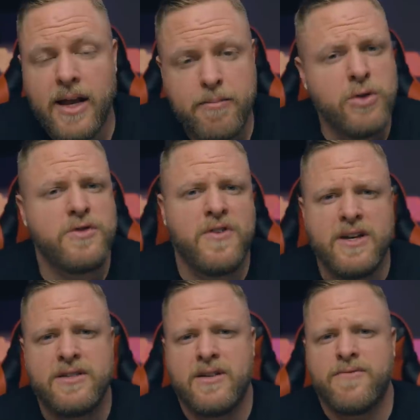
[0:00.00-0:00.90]
Like most
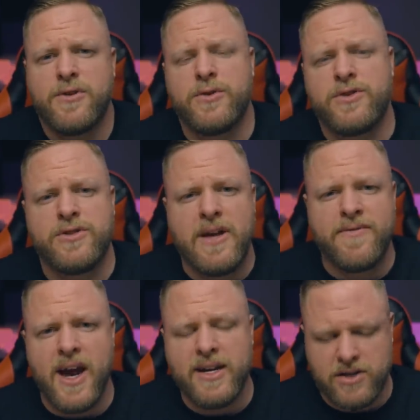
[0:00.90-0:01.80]
fitness influencers,
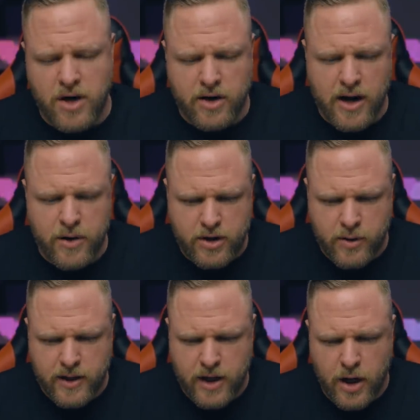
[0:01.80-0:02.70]
Evgeny started out
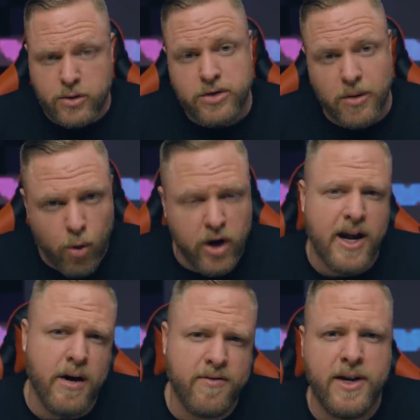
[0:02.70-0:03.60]
doing, you know, some
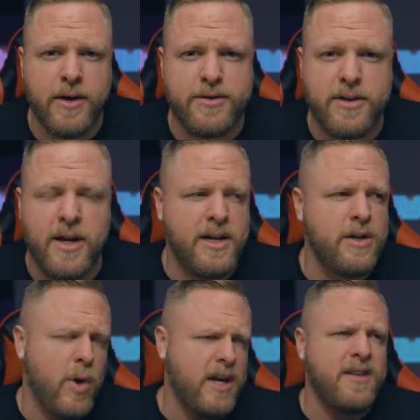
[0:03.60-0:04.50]
workout videos, and then he
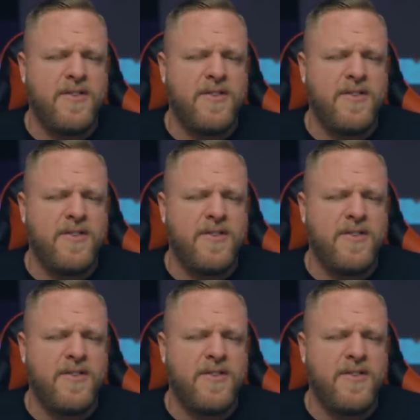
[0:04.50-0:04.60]
quickly